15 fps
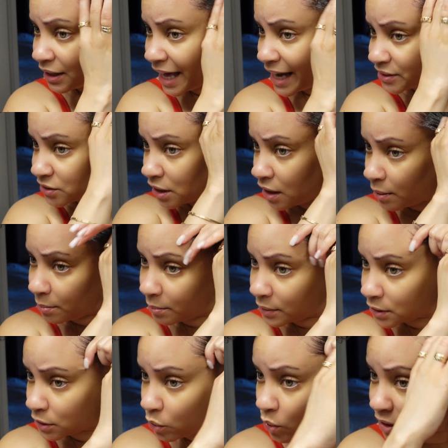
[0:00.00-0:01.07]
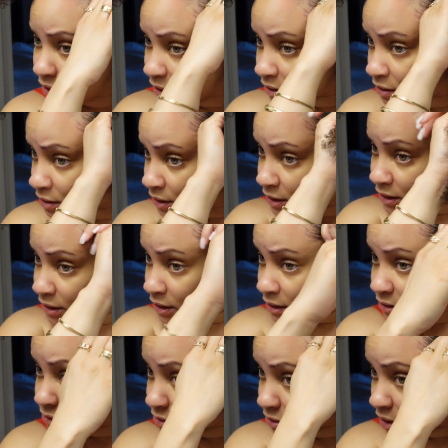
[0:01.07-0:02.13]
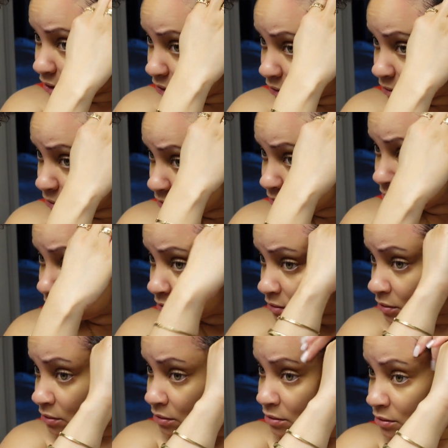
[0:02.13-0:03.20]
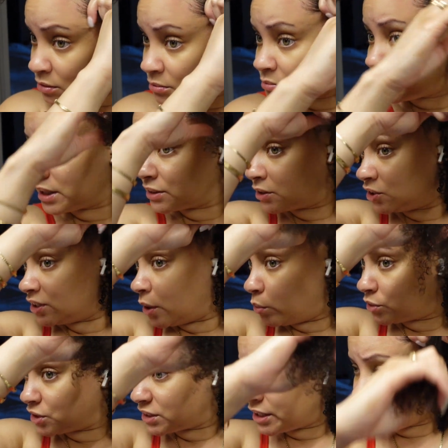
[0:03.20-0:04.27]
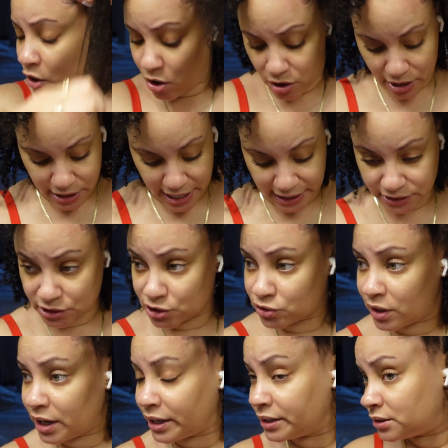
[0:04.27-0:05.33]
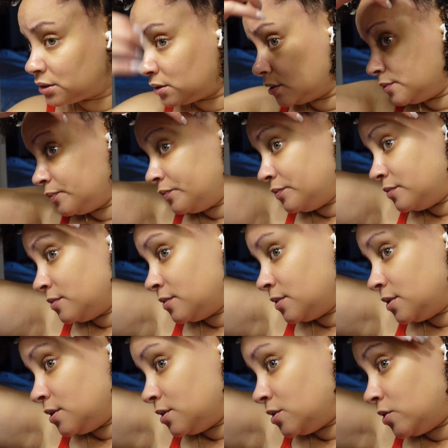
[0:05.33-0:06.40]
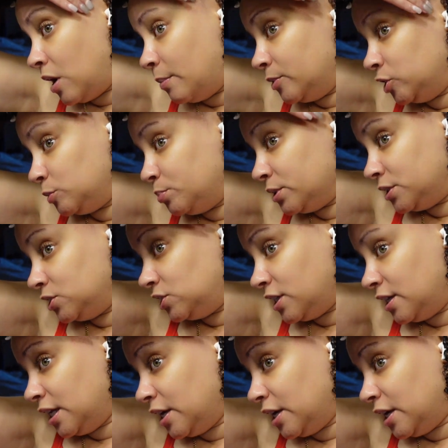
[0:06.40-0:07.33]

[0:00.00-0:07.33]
last longer. So, because the gel will just get hard as it dries. So I'm going to just put the gel